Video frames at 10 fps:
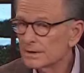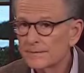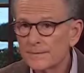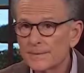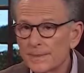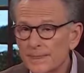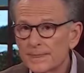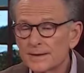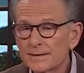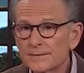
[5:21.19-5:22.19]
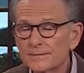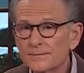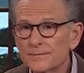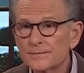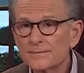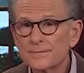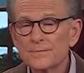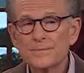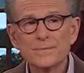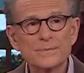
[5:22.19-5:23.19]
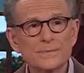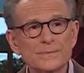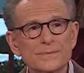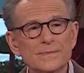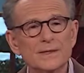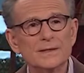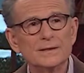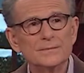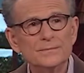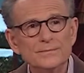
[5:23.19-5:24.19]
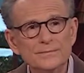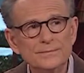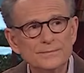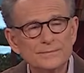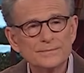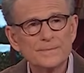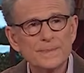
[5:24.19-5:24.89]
(silent)